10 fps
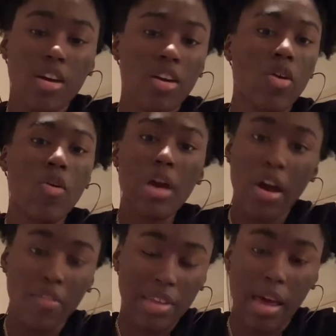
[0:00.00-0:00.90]
going
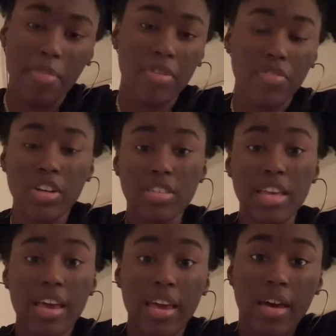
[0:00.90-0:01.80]
off topic for a
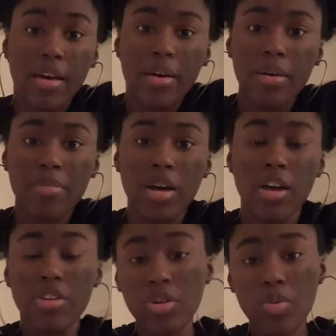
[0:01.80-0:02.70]
second,
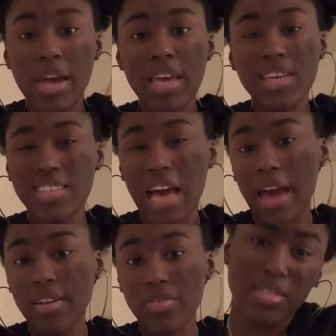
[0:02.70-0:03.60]
underway is
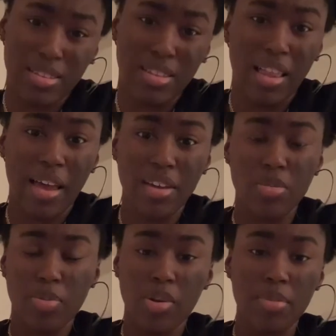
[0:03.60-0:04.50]
kind of like a
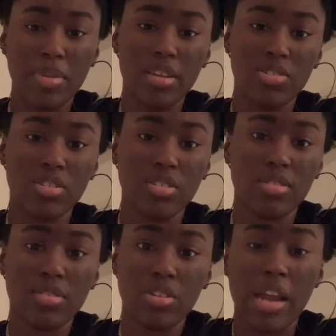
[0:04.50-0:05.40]
deployment. It's just
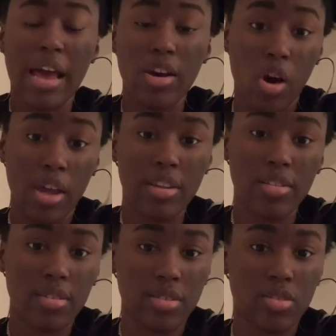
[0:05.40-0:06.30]
they're not gone
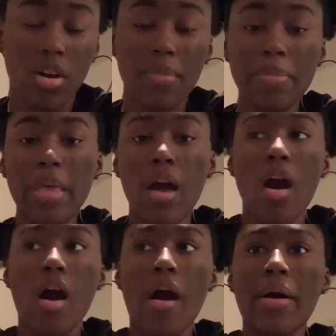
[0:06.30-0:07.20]
as long.
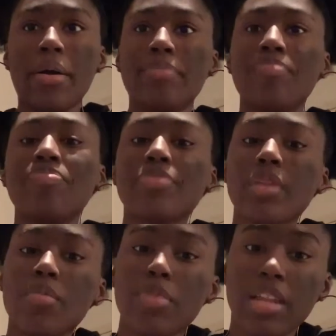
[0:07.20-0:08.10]

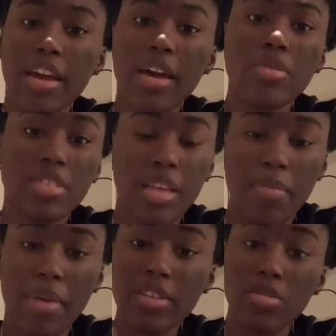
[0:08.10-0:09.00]
But like I was saying,
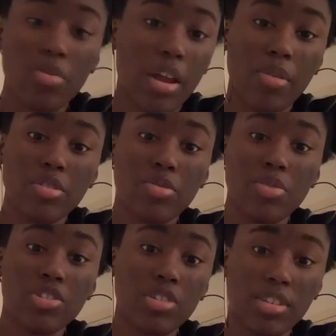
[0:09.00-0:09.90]
back to what I was
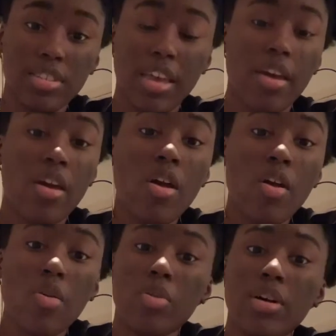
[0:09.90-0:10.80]
originally saying,
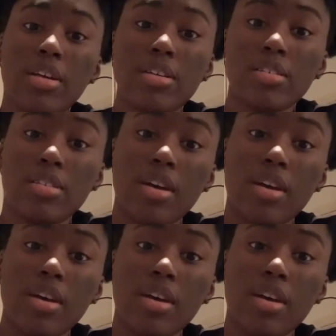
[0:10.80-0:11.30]
was